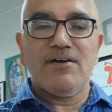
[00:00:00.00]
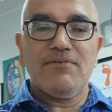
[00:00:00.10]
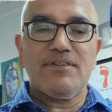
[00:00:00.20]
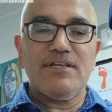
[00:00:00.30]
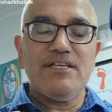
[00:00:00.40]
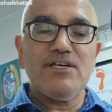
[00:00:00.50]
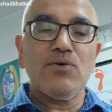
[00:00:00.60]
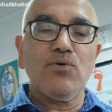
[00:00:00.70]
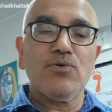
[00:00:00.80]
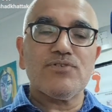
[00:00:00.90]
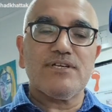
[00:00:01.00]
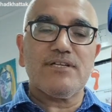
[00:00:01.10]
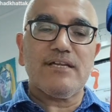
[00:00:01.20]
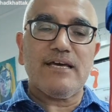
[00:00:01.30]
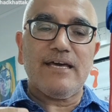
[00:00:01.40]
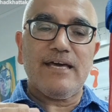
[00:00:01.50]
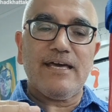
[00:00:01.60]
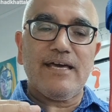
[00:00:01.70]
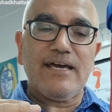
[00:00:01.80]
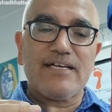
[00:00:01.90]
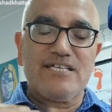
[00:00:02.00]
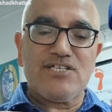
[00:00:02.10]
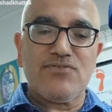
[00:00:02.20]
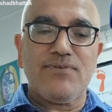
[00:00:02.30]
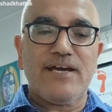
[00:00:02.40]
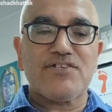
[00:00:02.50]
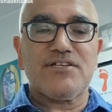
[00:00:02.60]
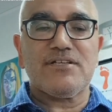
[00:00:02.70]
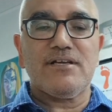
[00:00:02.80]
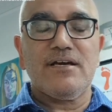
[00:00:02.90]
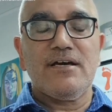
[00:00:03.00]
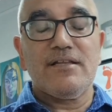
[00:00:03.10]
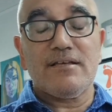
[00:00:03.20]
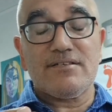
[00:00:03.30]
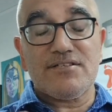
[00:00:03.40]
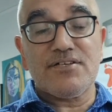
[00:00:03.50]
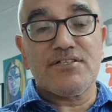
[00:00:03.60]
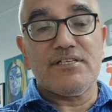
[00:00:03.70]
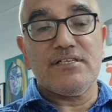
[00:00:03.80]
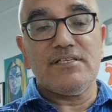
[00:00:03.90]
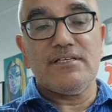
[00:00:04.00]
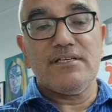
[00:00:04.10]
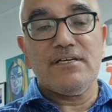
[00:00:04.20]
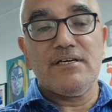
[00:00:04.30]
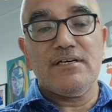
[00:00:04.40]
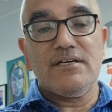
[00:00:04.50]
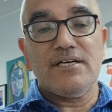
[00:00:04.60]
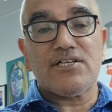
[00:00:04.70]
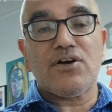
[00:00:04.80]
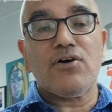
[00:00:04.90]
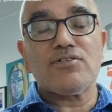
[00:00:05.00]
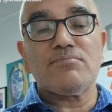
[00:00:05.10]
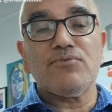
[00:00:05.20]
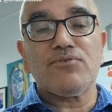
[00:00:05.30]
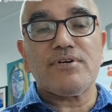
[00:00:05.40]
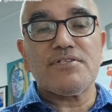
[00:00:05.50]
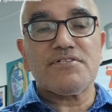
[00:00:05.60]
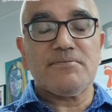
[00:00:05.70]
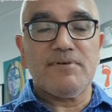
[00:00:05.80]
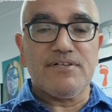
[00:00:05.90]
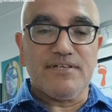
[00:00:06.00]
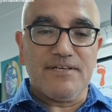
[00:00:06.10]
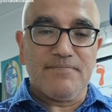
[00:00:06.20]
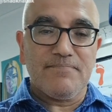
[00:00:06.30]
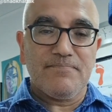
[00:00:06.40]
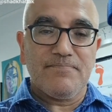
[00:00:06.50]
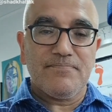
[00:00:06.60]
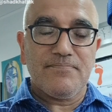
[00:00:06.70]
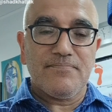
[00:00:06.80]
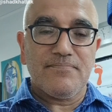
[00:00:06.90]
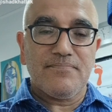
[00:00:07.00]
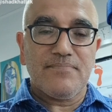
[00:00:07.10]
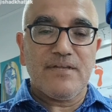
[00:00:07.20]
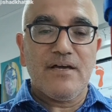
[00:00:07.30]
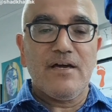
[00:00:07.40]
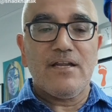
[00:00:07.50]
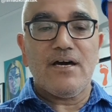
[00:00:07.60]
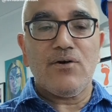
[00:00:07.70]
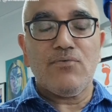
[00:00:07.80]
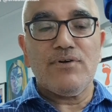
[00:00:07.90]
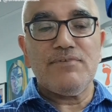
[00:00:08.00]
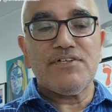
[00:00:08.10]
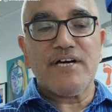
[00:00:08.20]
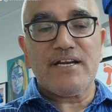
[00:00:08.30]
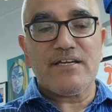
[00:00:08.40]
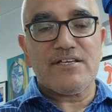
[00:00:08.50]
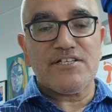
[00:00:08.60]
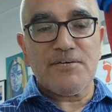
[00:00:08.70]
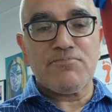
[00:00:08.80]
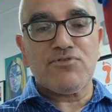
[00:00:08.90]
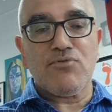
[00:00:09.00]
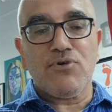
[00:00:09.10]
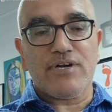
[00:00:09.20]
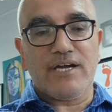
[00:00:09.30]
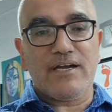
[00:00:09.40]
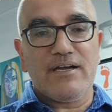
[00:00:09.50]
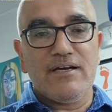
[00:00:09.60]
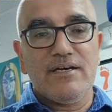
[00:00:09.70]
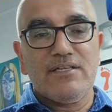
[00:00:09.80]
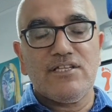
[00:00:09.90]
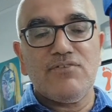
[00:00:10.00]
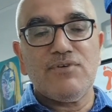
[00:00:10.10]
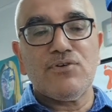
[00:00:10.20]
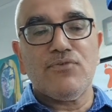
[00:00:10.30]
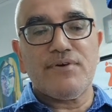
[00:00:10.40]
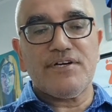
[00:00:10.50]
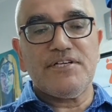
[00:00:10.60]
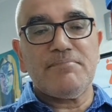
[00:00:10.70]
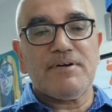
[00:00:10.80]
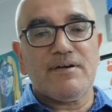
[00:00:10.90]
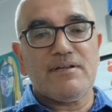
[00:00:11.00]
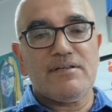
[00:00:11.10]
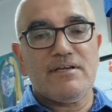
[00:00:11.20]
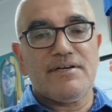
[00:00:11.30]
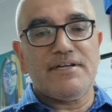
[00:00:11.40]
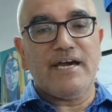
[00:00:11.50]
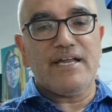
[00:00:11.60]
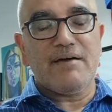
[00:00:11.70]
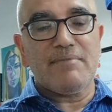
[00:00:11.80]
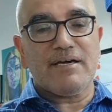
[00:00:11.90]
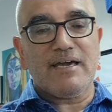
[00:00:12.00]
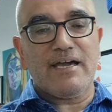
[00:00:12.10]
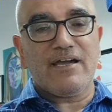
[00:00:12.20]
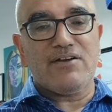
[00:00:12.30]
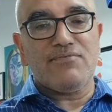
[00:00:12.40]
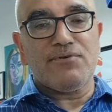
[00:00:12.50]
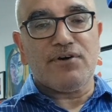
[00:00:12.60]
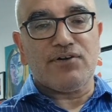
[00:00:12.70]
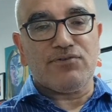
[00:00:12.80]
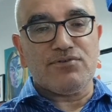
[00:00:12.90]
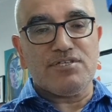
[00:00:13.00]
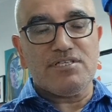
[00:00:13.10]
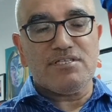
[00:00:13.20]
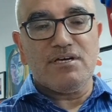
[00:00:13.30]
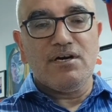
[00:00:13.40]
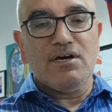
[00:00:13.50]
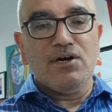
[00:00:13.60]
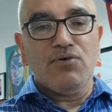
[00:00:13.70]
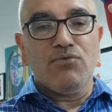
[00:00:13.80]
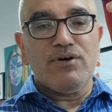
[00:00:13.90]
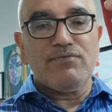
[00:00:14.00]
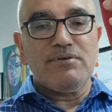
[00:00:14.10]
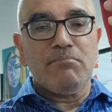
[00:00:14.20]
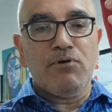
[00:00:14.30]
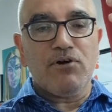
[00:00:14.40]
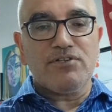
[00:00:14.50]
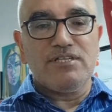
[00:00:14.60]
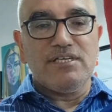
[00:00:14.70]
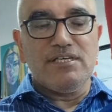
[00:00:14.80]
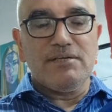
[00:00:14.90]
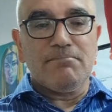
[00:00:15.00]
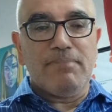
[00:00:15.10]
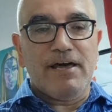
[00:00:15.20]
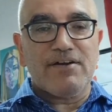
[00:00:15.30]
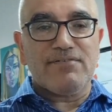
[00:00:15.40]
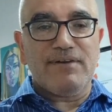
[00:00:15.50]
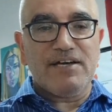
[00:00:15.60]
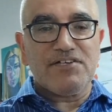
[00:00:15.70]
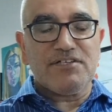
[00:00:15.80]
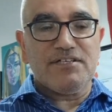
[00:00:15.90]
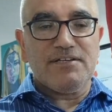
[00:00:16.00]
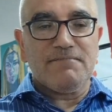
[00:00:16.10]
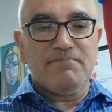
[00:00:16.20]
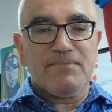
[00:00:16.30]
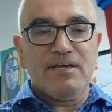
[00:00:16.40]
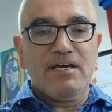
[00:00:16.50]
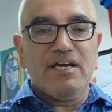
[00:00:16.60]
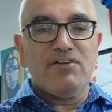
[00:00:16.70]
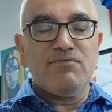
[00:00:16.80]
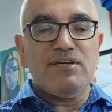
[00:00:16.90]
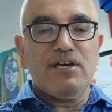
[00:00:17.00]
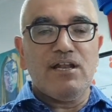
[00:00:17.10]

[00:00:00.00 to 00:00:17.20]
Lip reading: When the knee goes in excessive flexion, then certainly it causes more instability. Now, when we target a tiptoe walking, then we go for a typical dynamic ankle foot orthosis where we block the plantar flexion and we